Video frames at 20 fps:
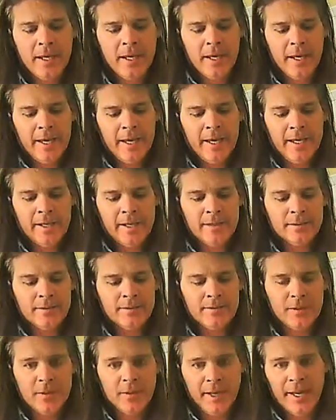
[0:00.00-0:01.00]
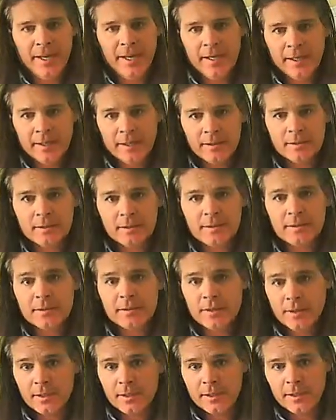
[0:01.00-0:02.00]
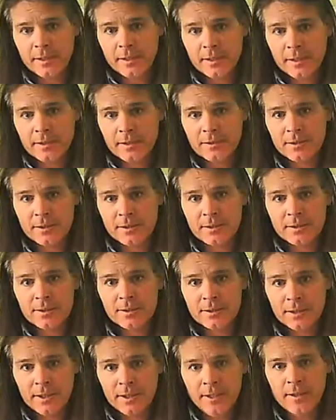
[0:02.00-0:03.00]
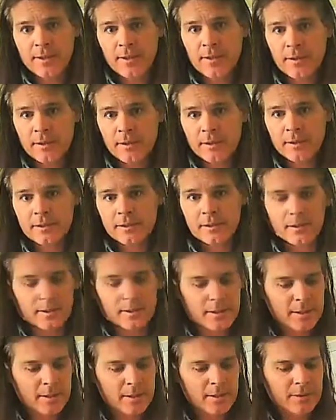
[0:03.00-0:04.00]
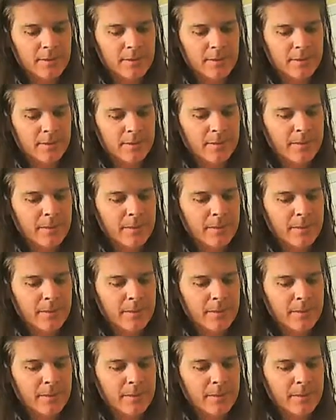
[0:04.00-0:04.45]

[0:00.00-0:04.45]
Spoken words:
And if you ate it, you literally get sick or it literally kill yourself.